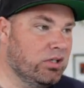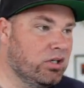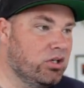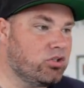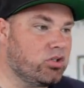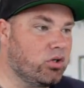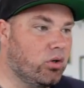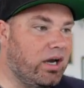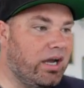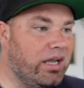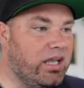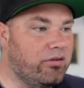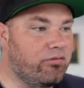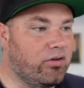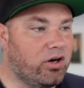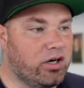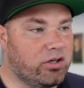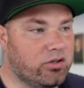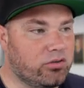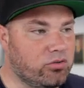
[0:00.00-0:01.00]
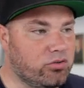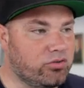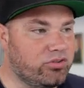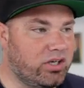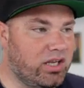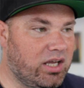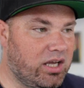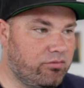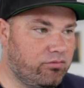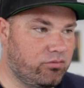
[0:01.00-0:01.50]
So I have articles
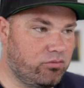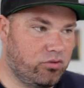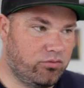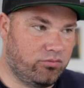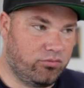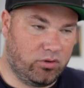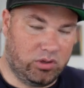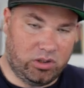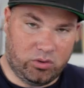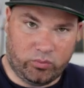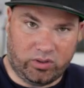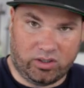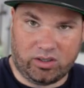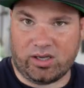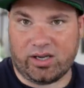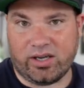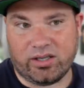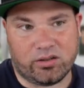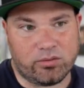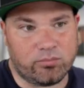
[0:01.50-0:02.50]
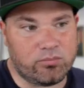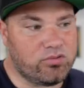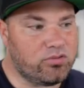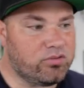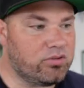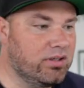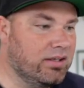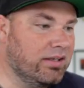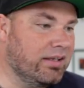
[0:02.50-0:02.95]
that have the following items.